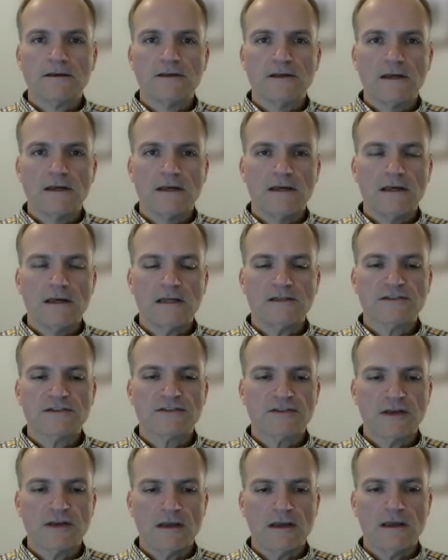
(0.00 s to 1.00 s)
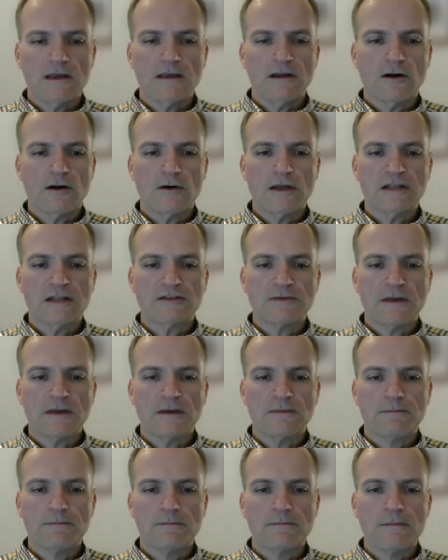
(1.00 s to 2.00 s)

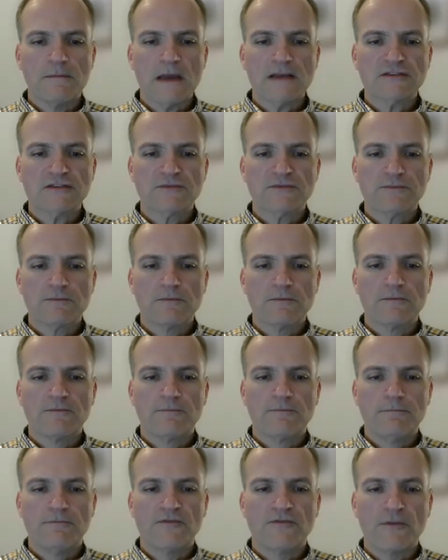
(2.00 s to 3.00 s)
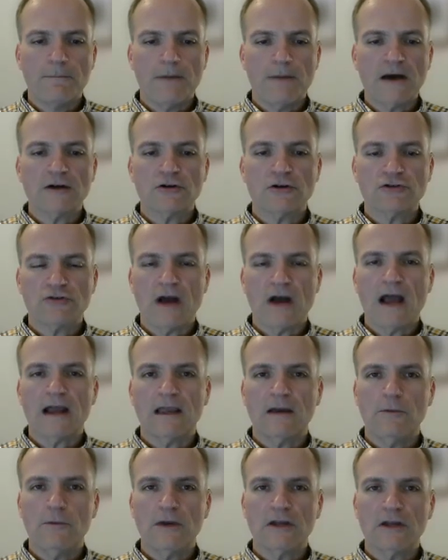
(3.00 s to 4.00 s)
It makes for better
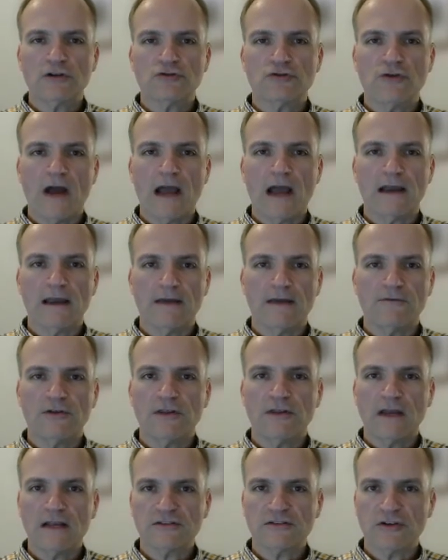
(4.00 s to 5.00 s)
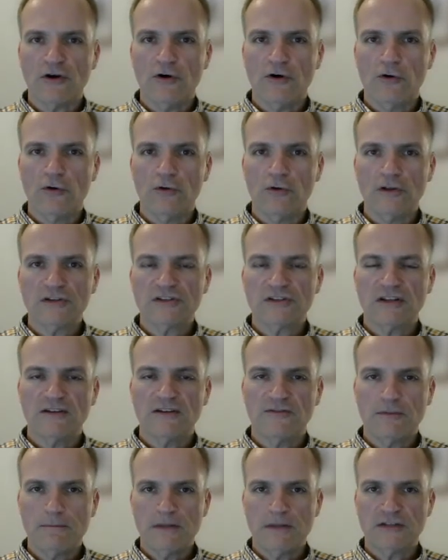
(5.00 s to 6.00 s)
tracking. We can track everything as a whole instead of
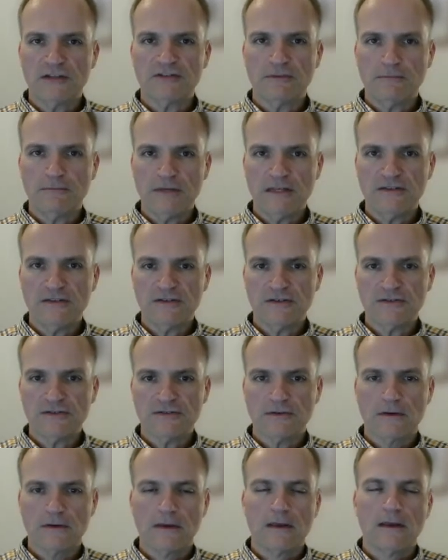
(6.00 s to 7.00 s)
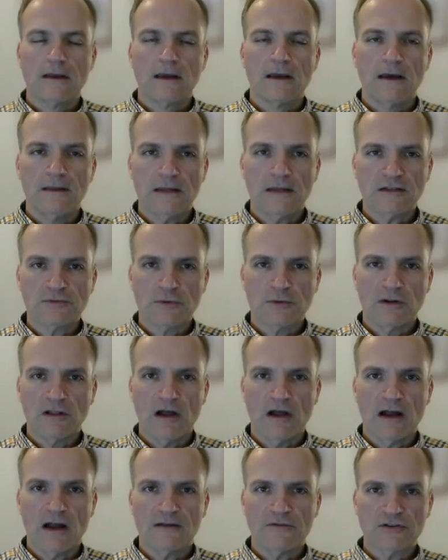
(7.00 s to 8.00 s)
in bits and pieces. And that's what a
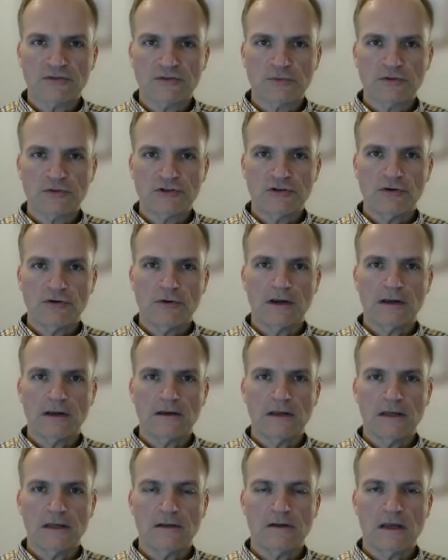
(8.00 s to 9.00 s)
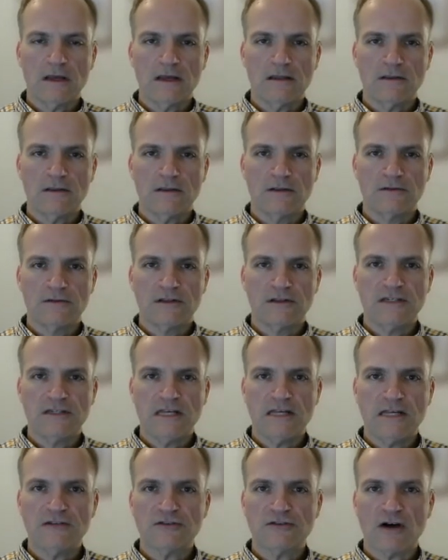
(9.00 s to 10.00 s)
lot of this was doing. And the
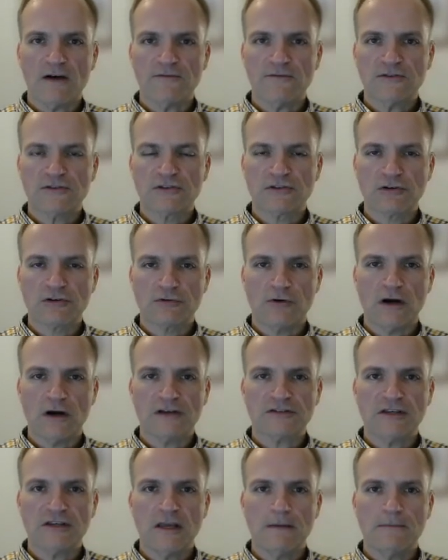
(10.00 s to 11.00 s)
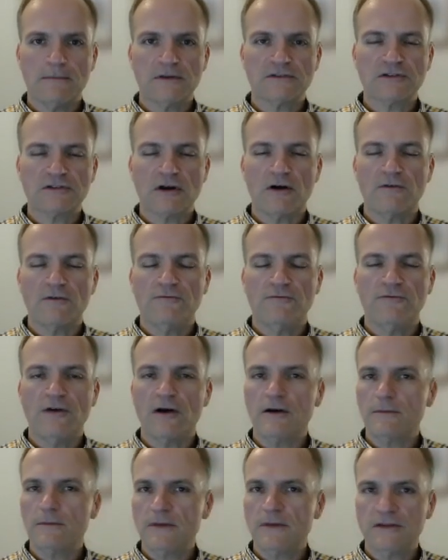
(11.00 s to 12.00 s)
dean's offices across campus are
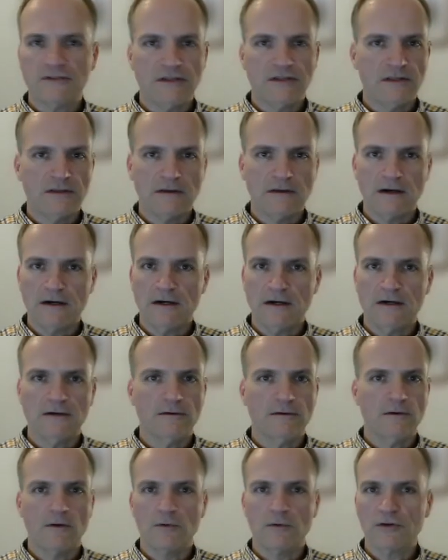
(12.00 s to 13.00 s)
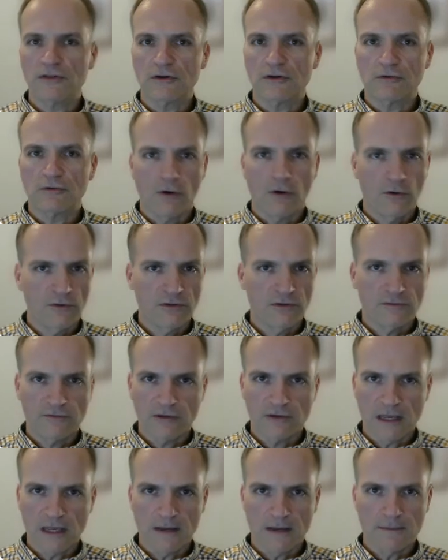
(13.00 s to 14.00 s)
very busy with the growth of the
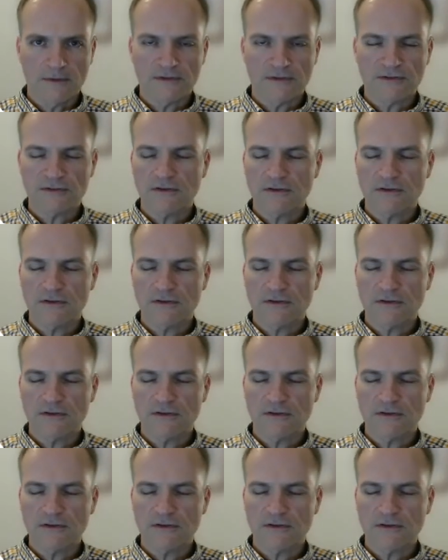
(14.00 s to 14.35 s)
campus.